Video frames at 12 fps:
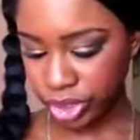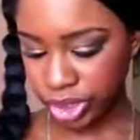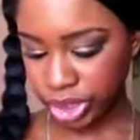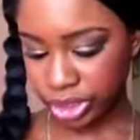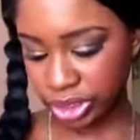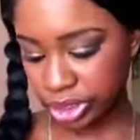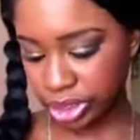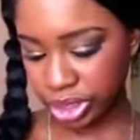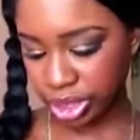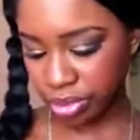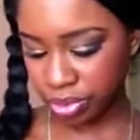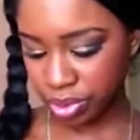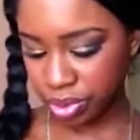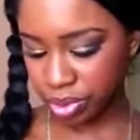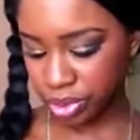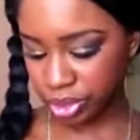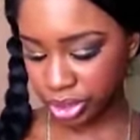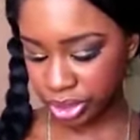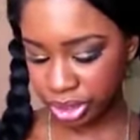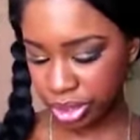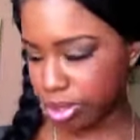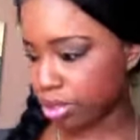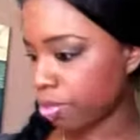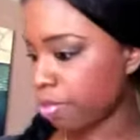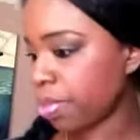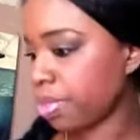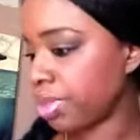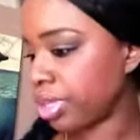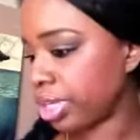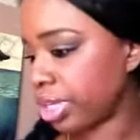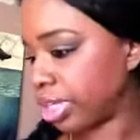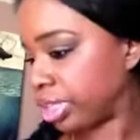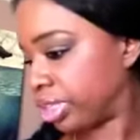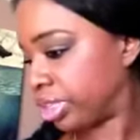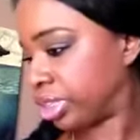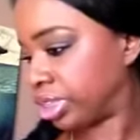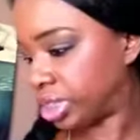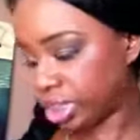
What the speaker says: yesterday, of course, and